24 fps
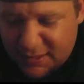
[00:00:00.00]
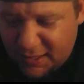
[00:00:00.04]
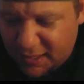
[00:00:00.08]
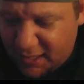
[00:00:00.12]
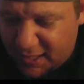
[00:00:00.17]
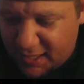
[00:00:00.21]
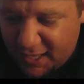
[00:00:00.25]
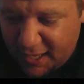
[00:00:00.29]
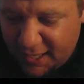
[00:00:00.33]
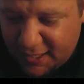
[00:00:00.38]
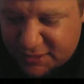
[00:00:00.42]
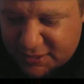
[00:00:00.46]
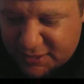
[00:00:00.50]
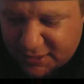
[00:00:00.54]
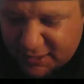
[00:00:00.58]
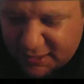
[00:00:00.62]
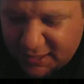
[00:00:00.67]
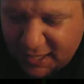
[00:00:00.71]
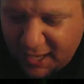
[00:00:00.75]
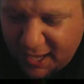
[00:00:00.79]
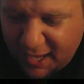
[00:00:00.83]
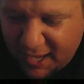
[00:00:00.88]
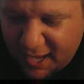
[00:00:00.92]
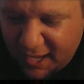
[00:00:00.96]
Yeah,
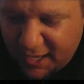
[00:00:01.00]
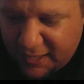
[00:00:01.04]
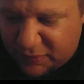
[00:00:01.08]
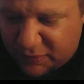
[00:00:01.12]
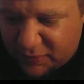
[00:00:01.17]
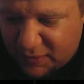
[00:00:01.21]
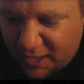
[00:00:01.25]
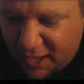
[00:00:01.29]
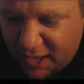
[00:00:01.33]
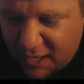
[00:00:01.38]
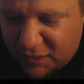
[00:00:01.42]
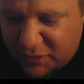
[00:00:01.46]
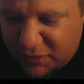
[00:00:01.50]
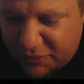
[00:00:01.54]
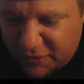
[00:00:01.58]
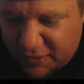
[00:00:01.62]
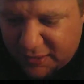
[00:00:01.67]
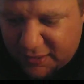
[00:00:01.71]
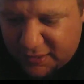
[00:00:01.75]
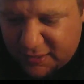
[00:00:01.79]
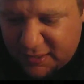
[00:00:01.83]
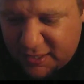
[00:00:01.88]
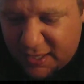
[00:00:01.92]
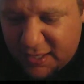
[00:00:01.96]
actually, I
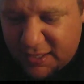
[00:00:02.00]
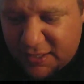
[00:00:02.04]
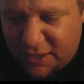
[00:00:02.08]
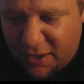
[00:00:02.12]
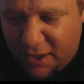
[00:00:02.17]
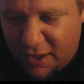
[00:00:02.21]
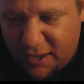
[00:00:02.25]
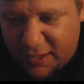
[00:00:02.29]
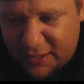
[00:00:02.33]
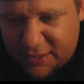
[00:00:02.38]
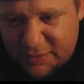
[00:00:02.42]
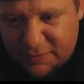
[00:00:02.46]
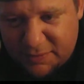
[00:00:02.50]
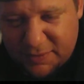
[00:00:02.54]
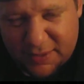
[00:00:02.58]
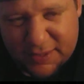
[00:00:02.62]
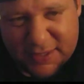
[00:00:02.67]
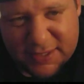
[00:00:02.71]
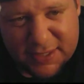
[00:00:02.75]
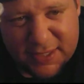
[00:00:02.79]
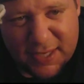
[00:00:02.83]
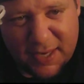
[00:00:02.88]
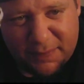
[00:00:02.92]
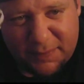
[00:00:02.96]
think King Kong has really
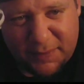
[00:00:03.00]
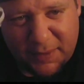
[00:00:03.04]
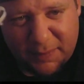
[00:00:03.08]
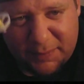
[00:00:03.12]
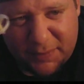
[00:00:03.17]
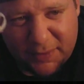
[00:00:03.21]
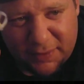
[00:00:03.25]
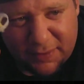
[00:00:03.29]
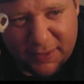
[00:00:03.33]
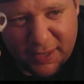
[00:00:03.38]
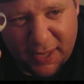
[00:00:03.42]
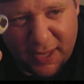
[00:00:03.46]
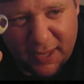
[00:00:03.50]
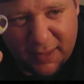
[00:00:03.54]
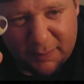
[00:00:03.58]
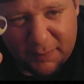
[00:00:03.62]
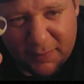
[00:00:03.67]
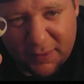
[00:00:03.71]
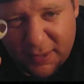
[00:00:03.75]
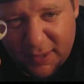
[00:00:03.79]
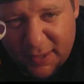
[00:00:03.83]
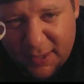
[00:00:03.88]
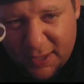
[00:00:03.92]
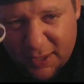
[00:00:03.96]
stepped up their
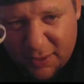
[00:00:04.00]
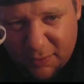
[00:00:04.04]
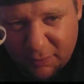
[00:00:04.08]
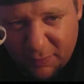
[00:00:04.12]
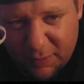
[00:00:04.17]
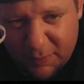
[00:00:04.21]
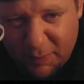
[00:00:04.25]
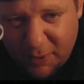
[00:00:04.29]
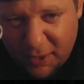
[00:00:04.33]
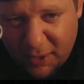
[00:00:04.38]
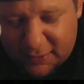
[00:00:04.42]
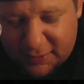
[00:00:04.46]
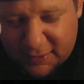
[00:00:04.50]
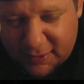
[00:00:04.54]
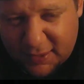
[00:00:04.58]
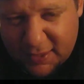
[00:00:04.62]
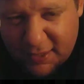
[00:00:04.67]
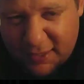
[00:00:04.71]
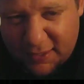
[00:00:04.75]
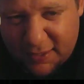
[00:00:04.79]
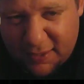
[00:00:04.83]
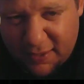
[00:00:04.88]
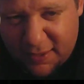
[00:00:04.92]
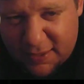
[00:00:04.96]
game. We bought the
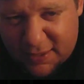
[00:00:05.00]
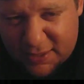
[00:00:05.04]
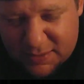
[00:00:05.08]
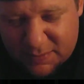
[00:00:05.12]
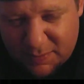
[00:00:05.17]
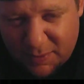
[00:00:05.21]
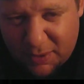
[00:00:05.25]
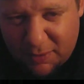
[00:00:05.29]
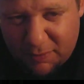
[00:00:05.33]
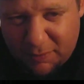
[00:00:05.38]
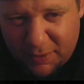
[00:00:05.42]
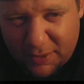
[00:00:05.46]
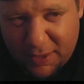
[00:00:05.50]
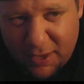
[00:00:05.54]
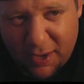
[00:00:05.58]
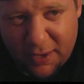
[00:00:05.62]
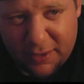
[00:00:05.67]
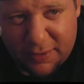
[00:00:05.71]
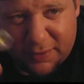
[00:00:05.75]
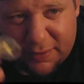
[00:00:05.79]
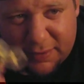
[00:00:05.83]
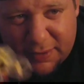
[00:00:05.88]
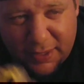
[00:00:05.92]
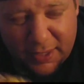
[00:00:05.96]
King Kong Smart
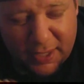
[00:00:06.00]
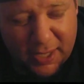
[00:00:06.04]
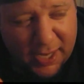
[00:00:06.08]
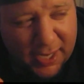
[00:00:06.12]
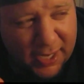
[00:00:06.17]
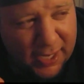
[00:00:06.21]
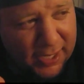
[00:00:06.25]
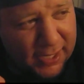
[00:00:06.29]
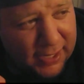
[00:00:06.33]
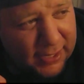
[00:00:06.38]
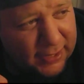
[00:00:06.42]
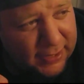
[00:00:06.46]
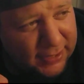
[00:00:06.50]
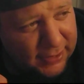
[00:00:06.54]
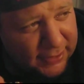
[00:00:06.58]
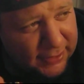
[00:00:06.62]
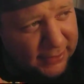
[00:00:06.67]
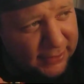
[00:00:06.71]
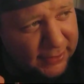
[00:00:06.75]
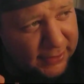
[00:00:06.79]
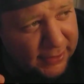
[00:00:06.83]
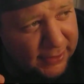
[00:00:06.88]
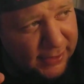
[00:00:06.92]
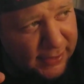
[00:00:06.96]
100 like
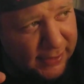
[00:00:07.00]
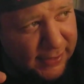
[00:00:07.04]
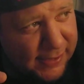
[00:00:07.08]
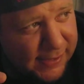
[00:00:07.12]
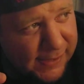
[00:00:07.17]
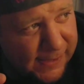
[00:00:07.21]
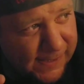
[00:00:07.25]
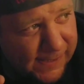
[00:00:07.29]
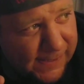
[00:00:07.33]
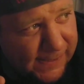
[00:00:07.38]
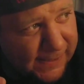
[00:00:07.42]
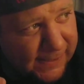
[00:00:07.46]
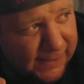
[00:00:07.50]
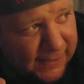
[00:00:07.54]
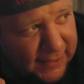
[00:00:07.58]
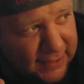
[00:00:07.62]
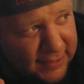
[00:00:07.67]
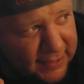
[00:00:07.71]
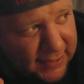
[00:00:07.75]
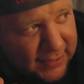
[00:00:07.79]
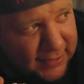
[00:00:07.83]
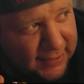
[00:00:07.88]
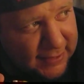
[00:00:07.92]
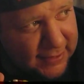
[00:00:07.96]

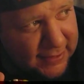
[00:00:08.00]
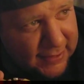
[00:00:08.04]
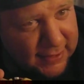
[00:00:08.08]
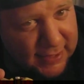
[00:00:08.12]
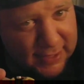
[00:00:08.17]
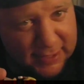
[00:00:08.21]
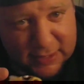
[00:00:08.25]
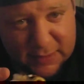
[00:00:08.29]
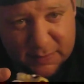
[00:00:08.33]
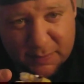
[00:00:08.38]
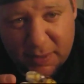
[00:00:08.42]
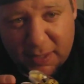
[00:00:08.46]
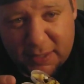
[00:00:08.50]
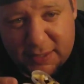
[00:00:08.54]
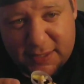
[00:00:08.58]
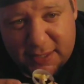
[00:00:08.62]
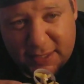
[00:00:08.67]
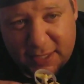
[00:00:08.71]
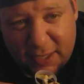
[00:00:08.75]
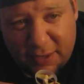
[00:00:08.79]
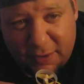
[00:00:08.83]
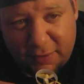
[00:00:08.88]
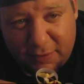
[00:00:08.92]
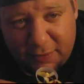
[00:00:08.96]
6 months
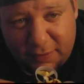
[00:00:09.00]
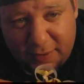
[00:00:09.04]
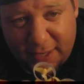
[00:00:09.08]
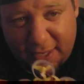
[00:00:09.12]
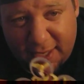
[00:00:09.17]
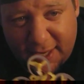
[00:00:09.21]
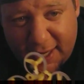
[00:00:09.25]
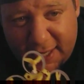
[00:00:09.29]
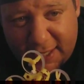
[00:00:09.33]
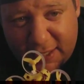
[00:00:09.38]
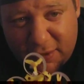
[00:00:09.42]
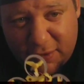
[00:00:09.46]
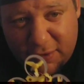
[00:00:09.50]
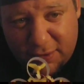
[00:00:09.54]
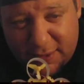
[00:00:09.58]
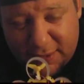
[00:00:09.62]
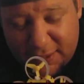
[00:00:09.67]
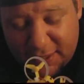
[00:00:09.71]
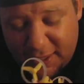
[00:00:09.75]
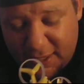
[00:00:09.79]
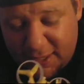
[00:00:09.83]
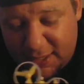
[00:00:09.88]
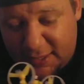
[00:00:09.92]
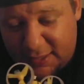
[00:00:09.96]
ago, and I
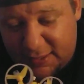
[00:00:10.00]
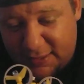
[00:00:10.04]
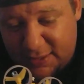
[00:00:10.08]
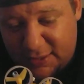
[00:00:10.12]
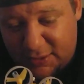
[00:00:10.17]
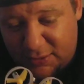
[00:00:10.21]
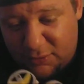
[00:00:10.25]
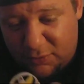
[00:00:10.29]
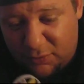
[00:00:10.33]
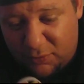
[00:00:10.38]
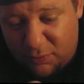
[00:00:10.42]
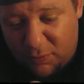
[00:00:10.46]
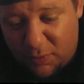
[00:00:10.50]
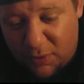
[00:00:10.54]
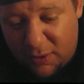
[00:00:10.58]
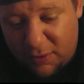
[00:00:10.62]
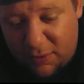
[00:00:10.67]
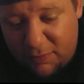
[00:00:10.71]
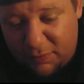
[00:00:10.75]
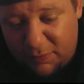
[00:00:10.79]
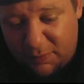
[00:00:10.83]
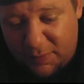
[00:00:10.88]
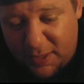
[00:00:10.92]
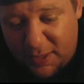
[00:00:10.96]
couldn't get it to
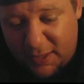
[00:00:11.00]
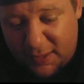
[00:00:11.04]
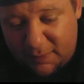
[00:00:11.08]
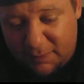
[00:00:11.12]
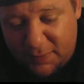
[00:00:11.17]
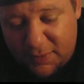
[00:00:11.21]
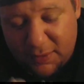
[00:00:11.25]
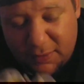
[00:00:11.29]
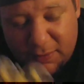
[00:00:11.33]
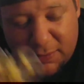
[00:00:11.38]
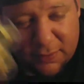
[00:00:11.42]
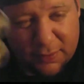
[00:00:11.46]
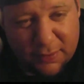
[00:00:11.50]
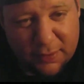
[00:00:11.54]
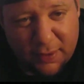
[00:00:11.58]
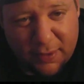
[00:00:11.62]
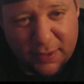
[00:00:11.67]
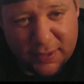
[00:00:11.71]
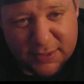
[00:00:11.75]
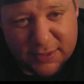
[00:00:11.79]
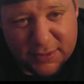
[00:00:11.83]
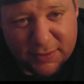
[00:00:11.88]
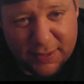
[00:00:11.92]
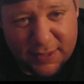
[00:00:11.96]
work with my computer at
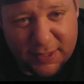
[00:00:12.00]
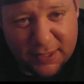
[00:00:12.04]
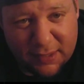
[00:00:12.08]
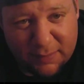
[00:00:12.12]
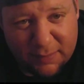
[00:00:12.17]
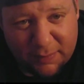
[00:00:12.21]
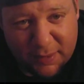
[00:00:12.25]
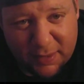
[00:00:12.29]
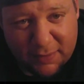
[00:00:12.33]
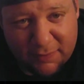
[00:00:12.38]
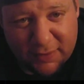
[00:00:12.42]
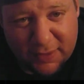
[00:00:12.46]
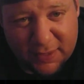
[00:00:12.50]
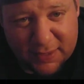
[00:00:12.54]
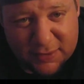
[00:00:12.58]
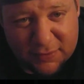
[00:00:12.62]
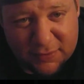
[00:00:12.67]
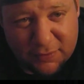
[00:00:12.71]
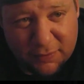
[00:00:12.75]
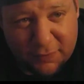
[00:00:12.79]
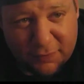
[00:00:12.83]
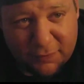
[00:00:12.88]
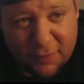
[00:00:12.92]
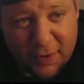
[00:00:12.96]
all, so I ended up giving it
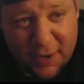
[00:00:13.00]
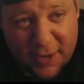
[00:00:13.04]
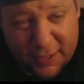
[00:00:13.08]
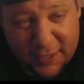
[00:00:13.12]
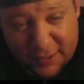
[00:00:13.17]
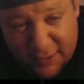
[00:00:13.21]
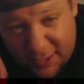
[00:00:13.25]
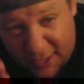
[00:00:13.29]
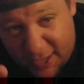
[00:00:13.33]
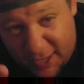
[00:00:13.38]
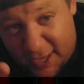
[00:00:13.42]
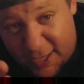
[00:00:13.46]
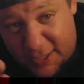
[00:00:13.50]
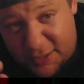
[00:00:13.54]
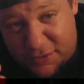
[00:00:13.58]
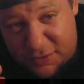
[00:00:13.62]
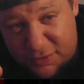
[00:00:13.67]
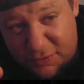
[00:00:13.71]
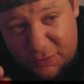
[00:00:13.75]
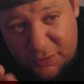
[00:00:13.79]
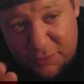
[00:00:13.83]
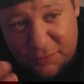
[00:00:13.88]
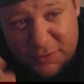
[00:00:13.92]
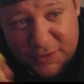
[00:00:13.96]
to a friend,
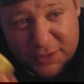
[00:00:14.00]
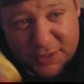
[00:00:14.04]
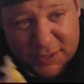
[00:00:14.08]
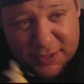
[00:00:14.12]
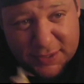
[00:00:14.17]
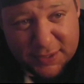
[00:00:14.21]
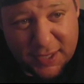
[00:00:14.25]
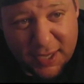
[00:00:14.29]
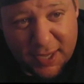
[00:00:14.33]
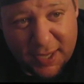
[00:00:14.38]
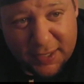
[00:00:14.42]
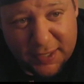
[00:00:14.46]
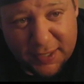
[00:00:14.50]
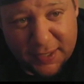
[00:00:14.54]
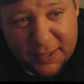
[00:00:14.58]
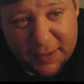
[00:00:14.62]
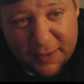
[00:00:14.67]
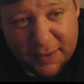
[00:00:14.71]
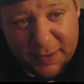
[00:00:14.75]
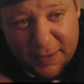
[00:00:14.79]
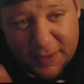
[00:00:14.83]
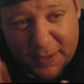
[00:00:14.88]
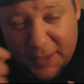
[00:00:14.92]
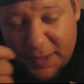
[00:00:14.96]
Andrew, who was just on
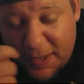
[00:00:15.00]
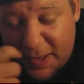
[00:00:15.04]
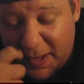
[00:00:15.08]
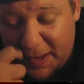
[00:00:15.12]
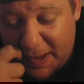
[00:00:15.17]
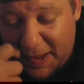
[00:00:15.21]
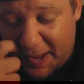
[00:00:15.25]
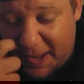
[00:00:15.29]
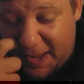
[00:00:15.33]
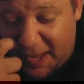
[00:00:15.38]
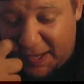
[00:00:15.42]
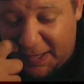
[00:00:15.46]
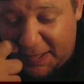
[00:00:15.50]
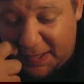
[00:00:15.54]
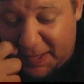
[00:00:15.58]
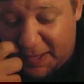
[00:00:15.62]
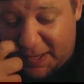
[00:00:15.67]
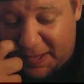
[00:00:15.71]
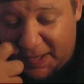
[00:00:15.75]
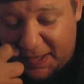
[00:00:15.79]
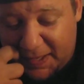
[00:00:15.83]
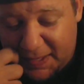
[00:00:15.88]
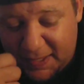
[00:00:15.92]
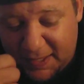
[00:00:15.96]
here, and
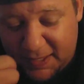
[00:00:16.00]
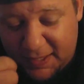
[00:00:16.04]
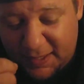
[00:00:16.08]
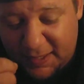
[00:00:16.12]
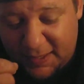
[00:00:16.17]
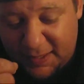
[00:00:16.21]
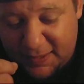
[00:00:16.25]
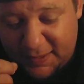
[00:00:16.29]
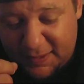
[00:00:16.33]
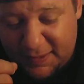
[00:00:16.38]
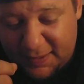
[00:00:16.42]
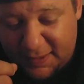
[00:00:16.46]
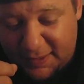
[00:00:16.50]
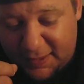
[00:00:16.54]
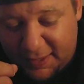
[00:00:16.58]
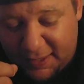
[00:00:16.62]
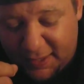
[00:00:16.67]
he